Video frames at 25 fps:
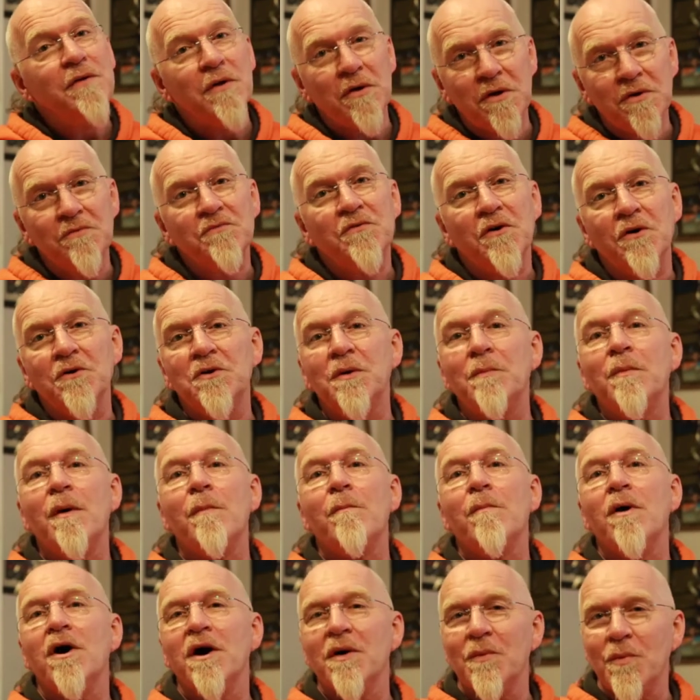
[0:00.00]
you can find them on
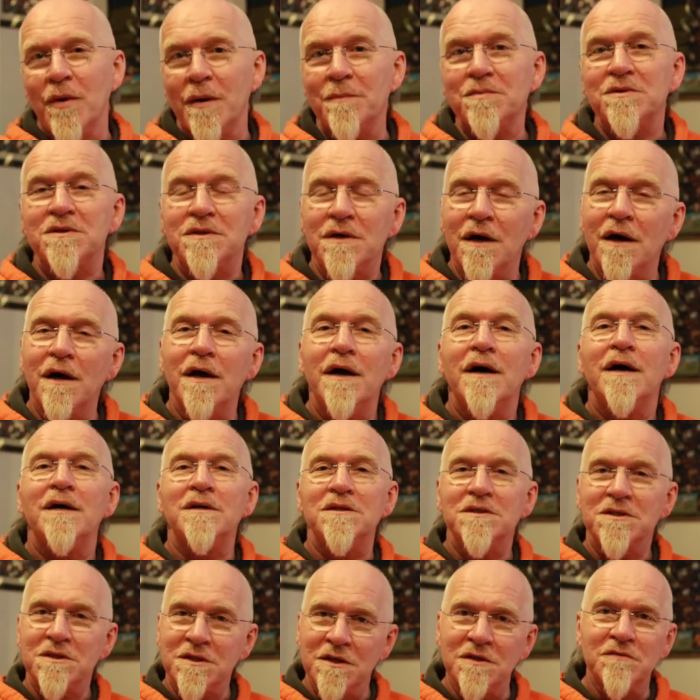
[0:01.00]
my website at
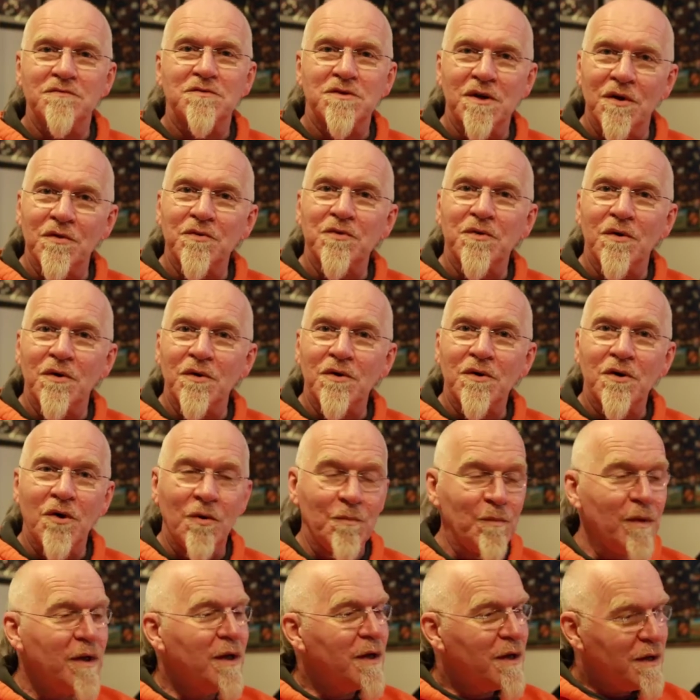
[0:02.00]
stevejudd.com.
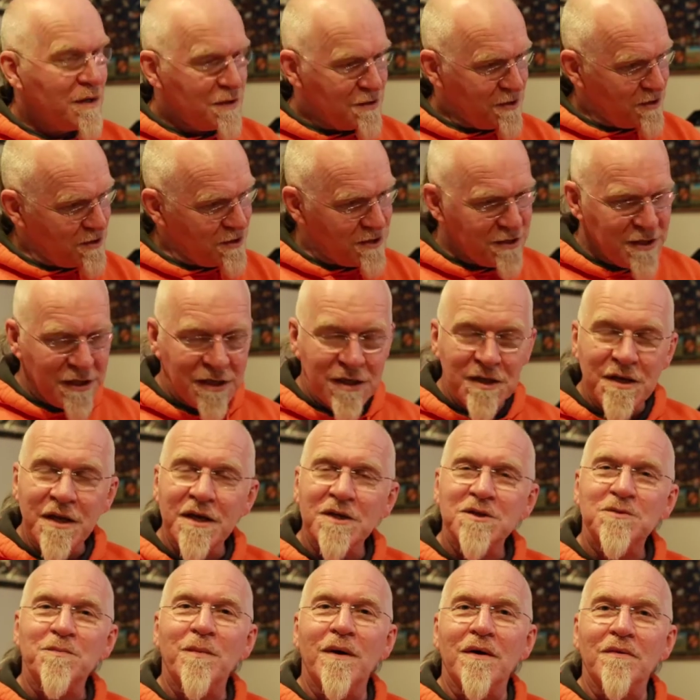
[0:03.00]
See you
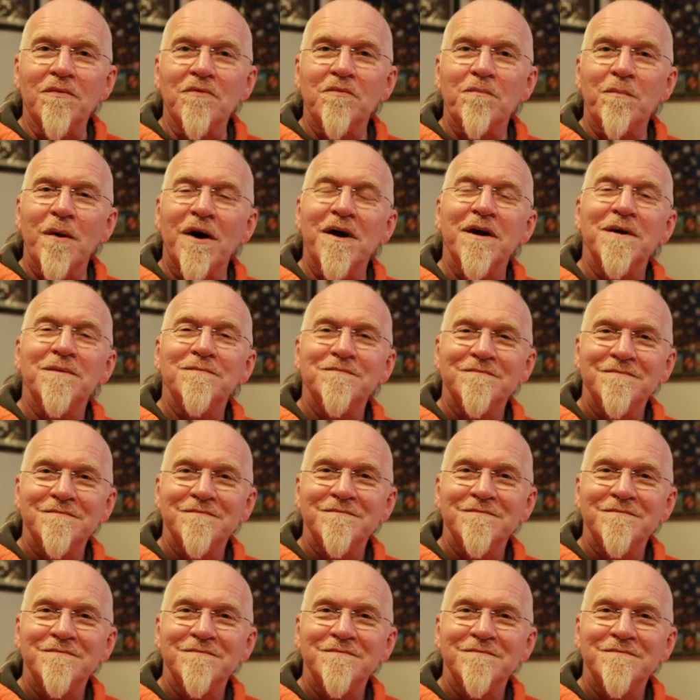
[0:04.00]
next month. Bye.